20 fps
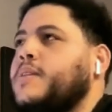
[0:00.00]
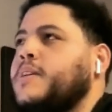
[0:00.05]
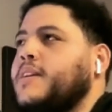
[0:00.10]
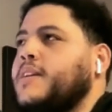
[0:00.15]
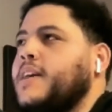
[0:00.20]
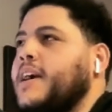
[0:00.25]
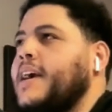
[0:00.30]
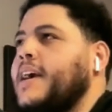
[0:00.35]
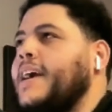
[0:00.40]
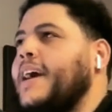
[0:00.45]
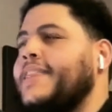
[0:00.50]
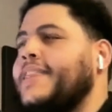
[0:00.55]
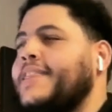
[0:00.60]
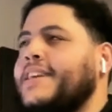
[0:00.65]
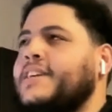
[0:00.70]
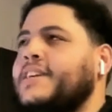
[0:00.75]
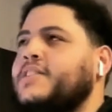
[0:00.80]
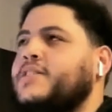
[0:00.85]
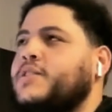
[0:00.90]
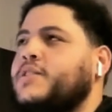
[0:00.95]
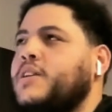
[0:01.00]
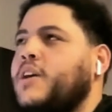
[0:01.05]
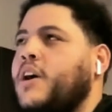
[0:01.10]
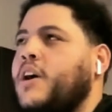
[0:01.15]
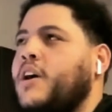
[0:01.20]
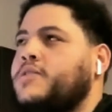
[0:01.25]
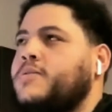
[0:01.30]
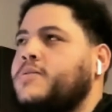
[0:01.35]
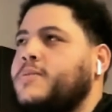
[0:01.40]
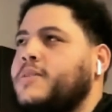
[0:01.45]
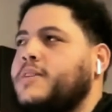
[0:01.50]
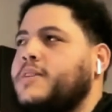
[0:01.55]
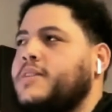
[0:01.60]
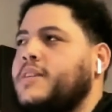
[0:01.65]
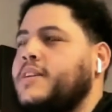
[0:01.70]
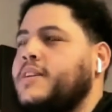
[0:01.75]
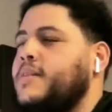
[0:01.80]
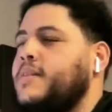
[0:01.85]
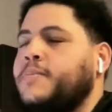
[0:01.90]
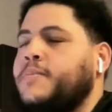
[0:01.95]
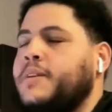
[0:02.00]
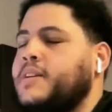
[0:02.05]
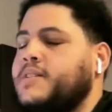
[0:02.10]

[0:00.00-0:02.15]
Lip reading: think. I think it's awesome to see